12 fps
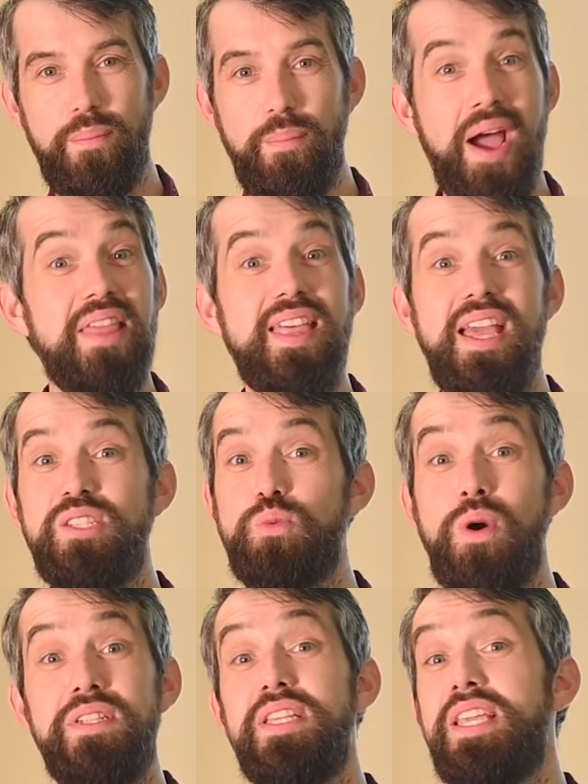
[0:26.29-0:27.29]
My thanks
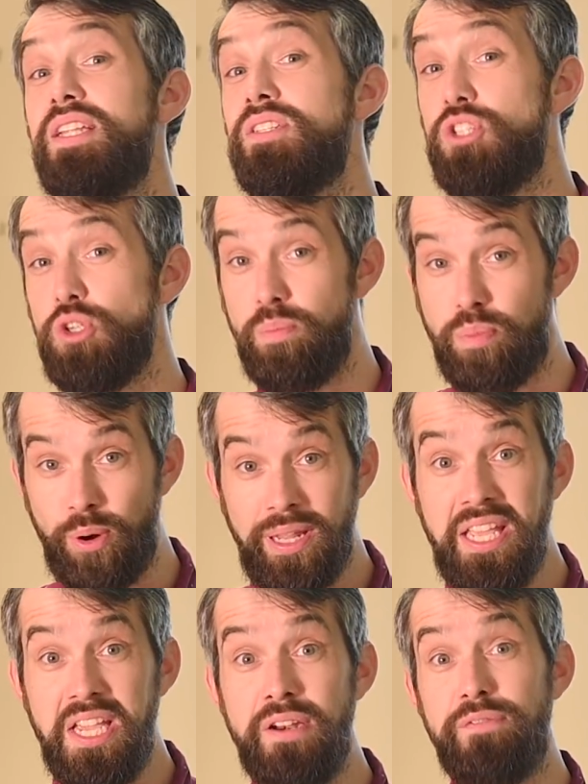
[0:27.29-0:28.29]
once again to
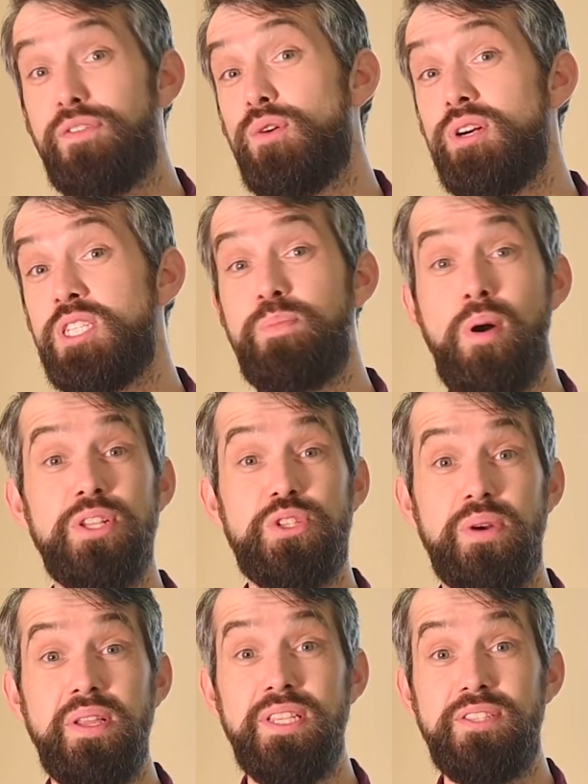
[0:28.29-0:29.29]
Brilliant for
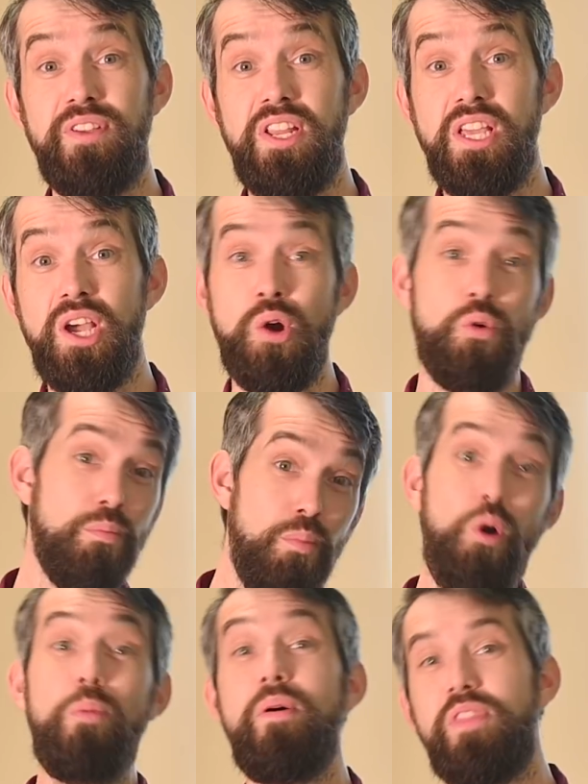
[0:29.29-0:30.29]
sponsoring this video.
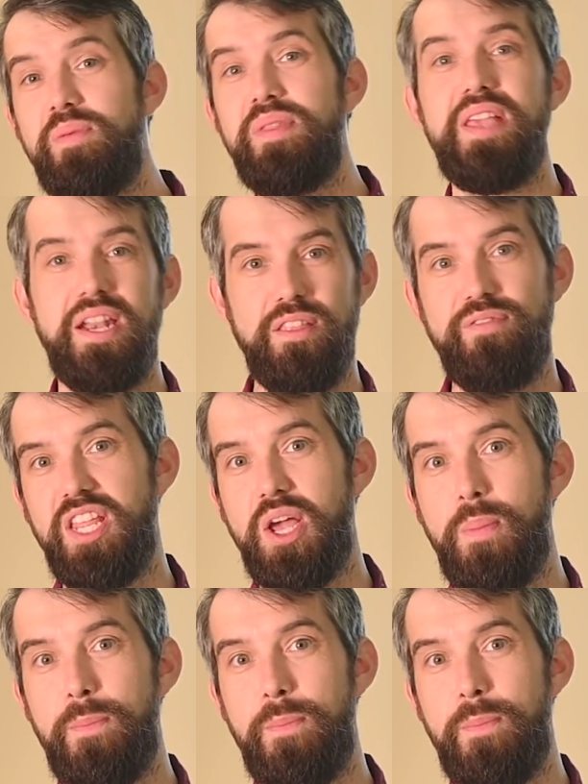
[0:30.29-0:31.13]
More about them at the end of the video.